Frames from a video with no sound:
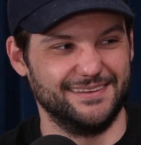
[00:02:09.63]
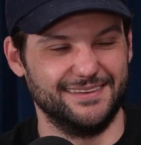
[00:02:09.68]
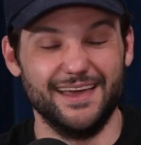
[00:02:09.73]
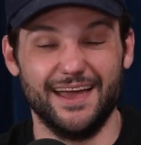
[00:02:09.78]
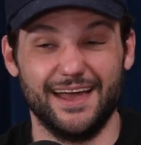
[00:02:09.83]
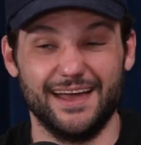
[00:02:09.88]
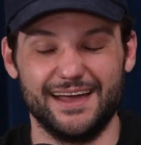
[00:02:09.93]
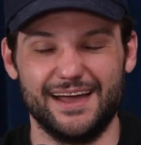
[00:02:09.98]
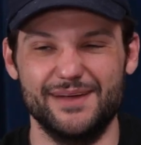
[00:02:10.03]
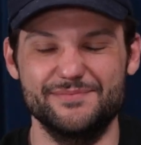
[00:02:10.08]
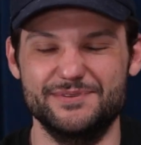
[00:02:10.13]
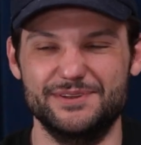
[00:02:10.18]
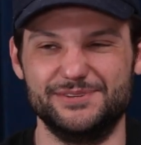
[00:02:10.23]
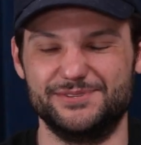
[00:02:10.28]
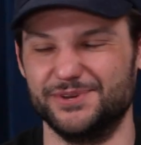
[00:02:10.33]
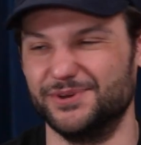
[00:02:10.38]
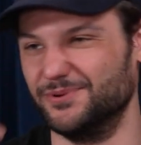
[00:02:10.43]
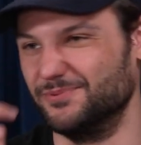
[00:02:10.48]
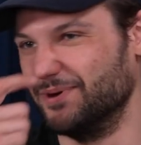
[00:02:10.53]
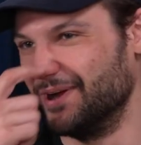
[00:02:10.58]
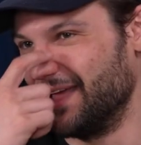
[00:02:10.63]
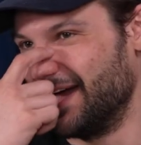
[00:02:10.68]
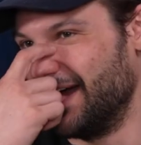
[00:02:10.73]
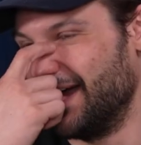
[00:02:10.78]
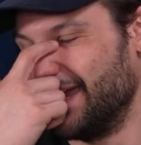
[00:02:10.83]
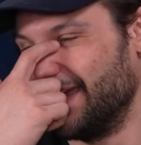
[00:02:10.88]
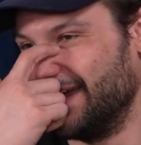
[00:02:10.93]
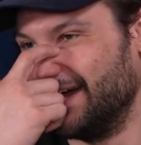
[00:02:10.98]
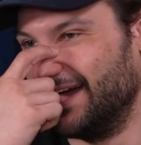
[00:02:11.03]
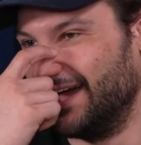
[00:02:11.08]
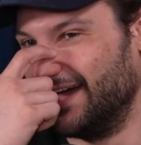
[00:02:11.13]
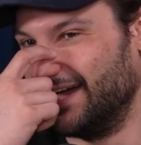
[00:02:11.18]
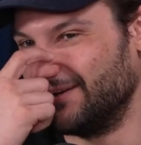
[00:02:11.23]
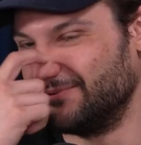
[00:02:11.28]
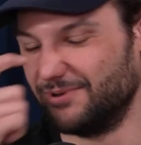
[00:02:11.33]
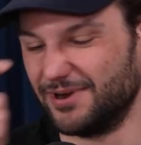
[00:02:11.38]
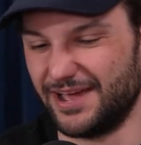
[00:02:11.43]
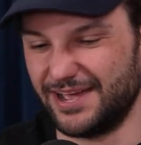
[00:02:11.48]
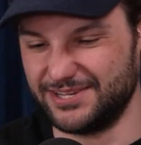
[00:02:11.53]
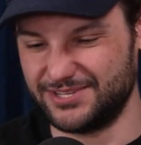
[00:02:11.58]
Yeah, I mean, dude, when
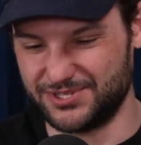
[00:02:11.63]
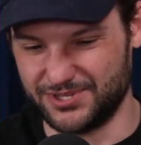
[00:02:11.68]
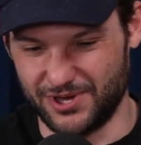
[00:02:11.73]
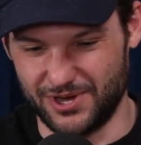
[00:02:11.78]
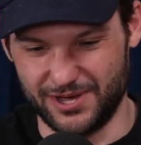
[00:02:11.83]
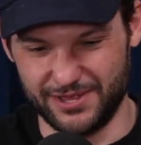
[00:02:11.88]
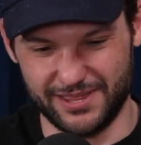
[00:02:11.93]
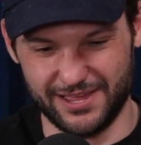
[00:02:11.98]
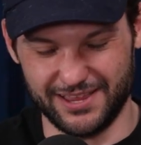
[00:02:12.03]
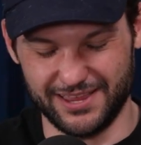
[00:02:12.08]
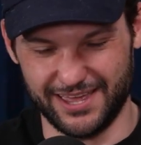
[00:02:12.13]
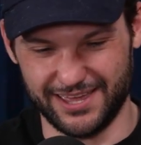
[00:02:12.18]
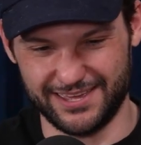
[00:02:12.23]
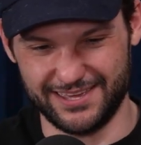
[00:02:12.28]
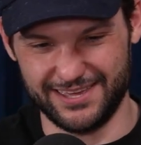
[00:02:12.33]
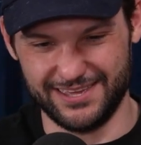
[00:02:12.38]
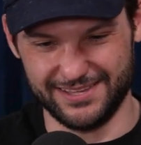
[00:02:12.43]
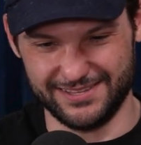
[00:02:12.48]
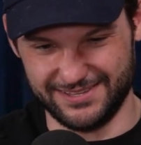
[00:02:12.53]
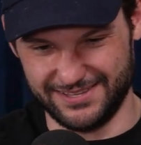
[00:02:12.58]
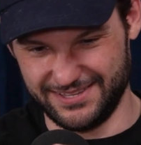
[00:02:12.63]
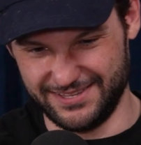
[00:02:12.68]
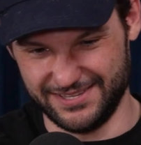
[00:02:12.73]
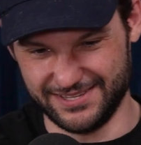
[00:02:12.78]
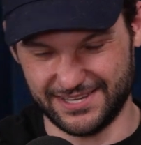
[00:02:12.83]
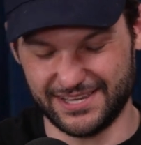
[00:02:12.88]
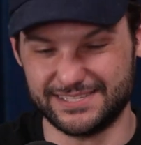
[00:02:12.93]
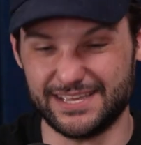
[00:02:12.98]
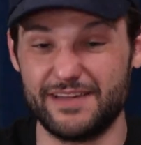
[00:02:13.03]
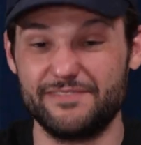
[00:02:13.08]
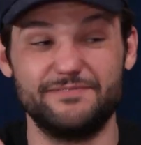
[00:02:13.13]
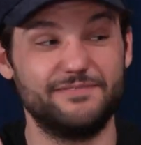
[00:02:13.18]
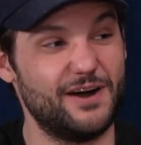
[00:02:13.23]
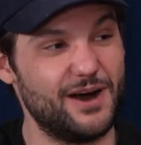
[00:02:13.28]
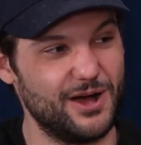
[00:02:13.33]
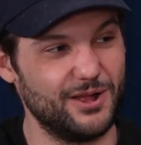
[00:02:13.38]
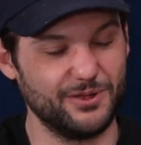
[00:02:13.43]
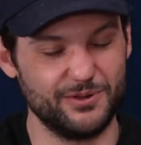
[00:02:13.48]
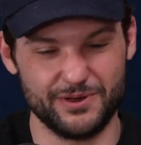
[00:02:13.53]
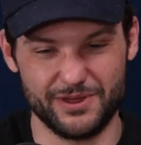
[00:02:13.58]
I saw that, like he, because I
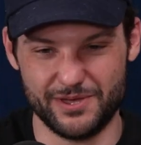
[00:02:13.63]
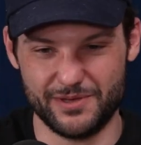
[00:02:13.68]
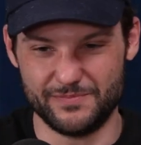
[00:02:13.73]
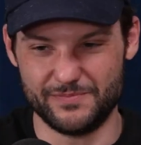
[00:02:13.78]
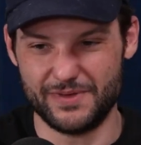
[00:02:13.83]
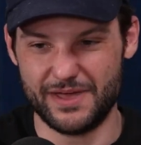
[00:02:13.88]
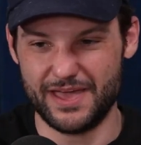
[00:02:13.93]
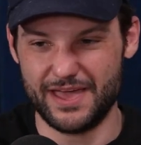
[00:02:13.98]
followed him.